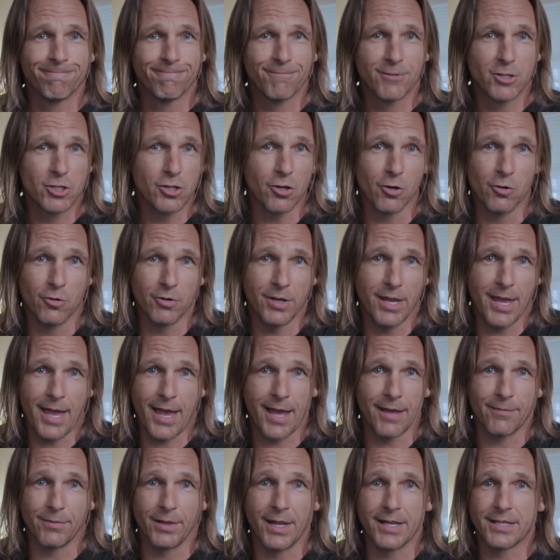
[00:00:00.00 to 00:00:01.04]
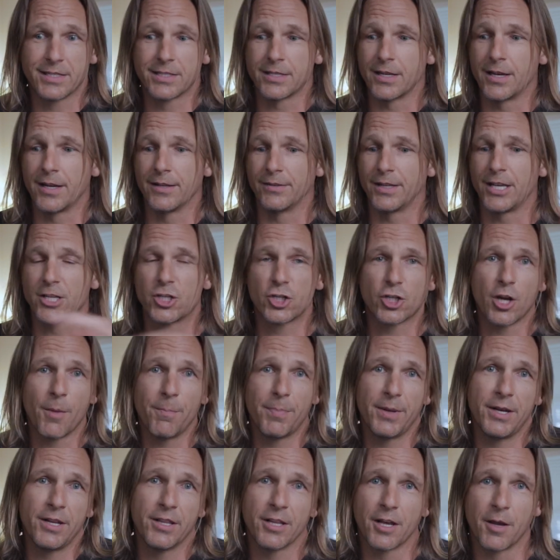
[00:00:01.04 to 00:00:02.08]
So yeah, let's uh, let's jump
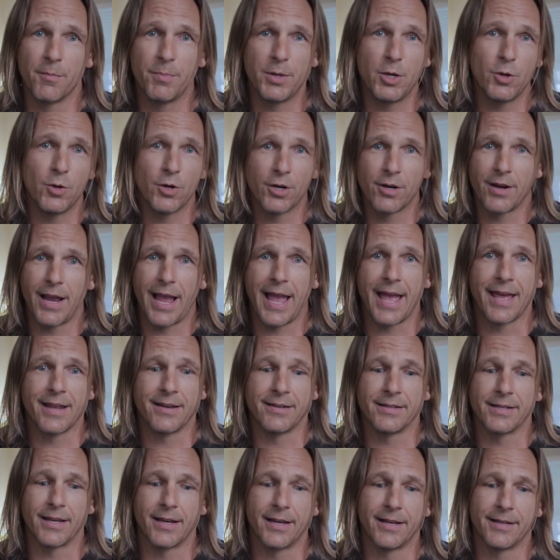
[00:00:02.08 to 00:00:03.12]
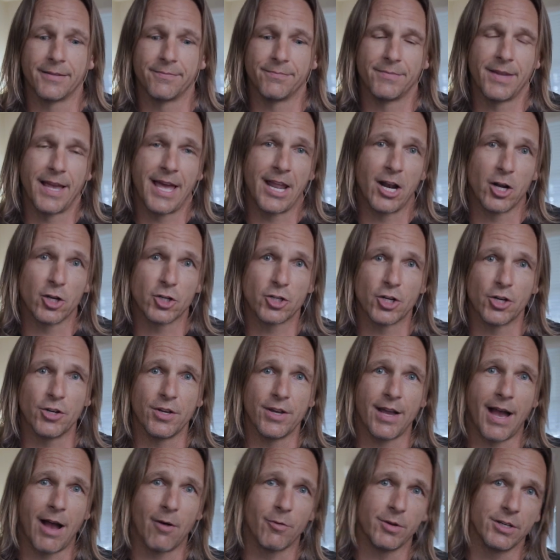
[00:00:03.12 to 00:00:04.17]
into the computer and uh, and I'll show
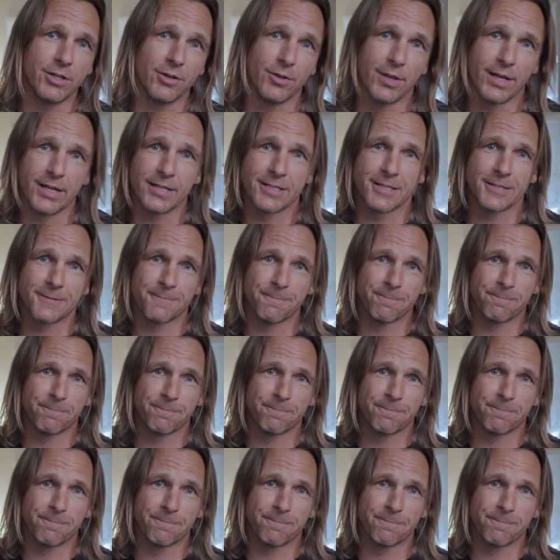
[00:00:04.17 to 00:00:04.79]
you how we do this.